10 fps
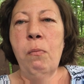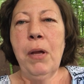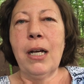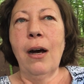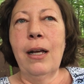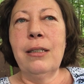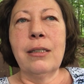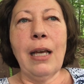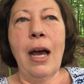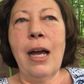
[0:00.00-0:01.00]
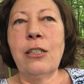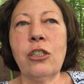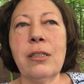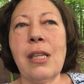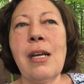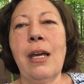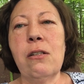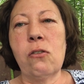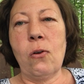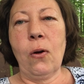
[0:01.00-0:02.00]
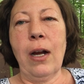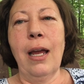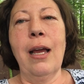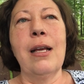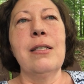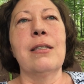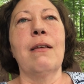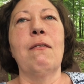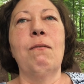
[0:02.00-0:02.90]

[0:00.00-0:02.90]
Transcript: because I just think his story is